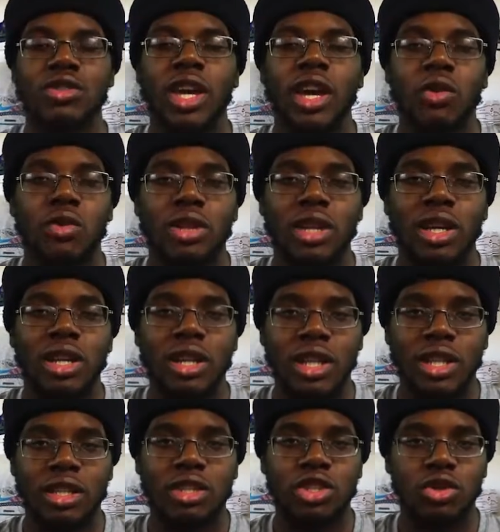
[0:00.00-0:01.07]
you can't really
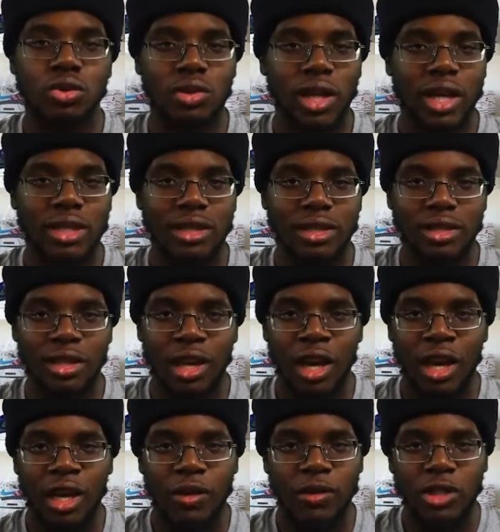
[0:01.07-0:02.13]
clean shoelaces.
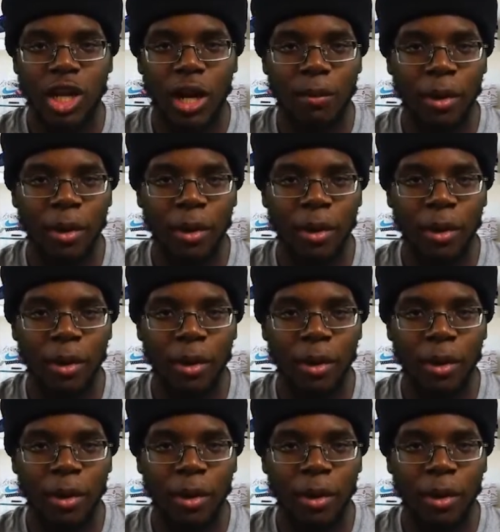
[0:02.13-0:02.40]
You try to